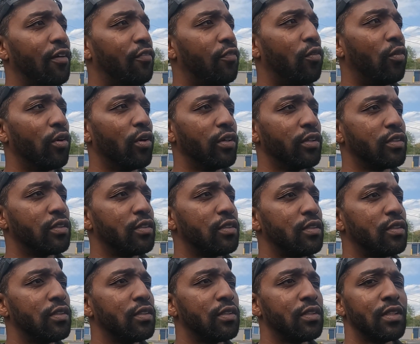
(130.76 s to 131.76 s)
for
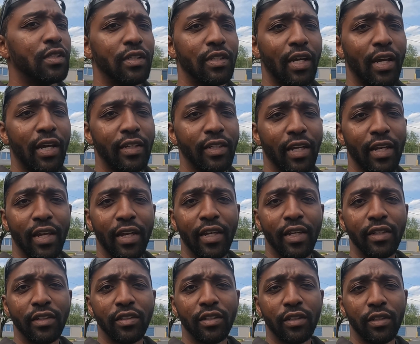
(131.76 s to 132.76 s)
tonight
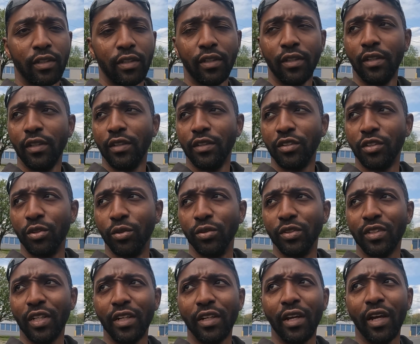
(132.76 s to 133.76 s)
and
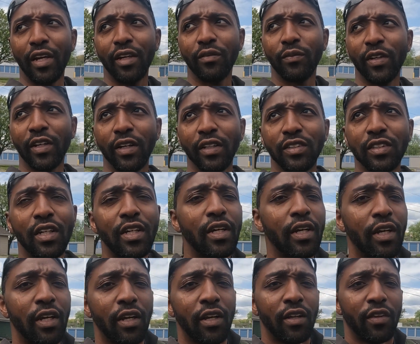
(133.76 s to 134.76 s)
Tuesday night, because
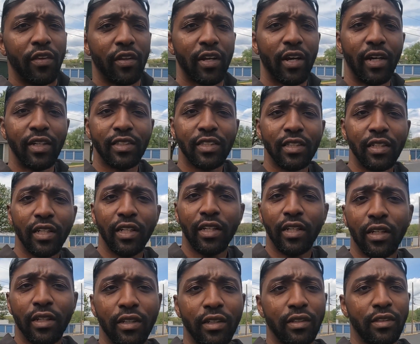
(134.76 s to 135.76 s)
the
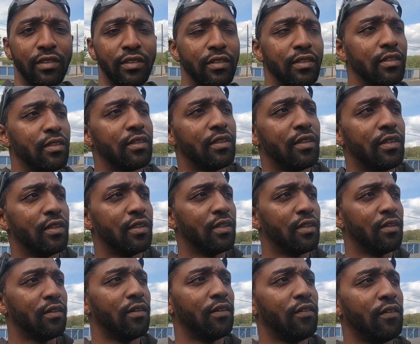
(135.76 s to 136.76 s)
consignee
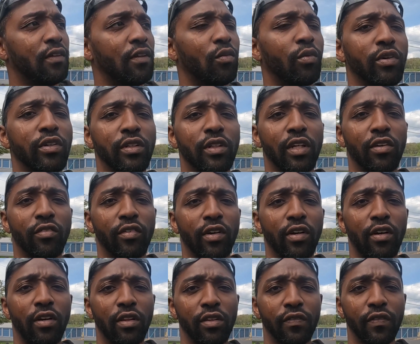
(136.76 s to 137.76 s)
that we're
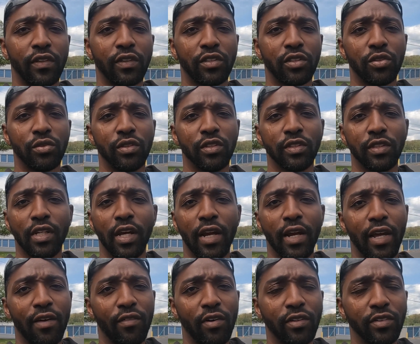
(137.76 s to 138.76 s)
delivering all of this to does
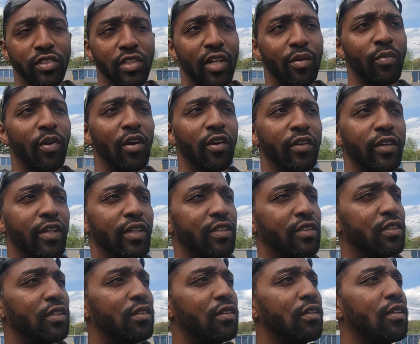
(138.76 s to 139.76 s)
not have on-site
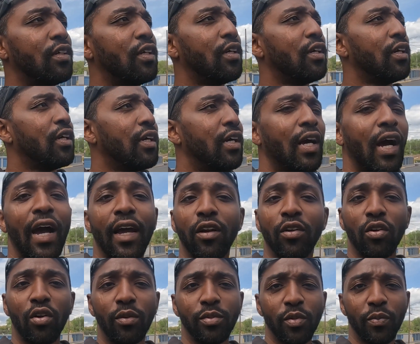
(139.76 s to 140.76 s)
parking. So I
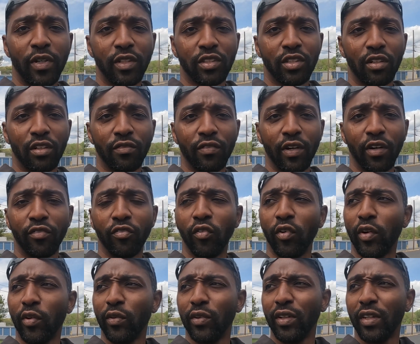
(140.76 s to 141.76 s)
don't go up to Minnesota very
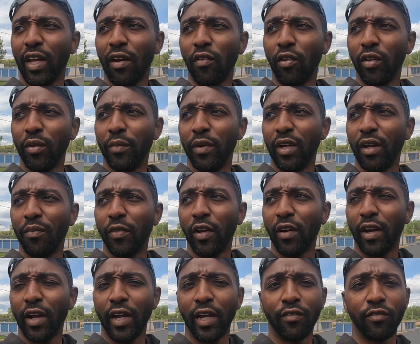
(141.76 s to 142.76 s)
frequently. I've only been up
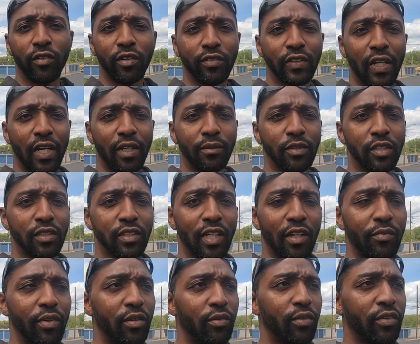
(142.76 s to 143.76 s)
there a handful of times since
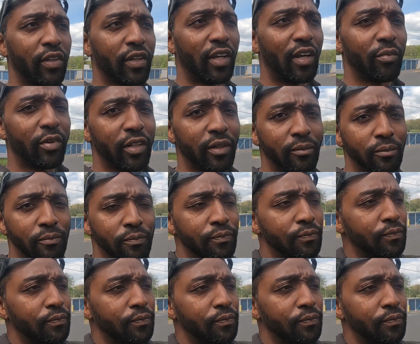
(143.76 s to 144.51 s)
I've been with the company,